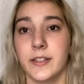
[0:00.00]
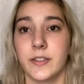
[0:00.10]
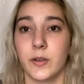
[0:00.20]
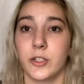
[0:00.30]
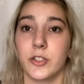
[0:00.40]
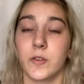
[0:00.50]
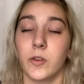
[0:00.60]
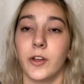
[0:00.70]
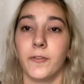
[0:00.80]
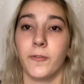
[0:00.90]
So just
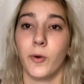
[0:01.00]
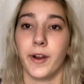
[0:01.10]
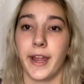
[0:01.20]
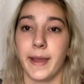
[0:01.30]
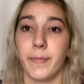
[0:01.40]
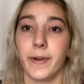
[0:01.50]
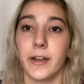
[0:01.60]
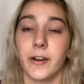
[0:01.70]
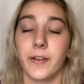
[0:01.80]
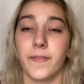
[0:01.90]
look for a
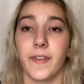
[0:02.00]
breeder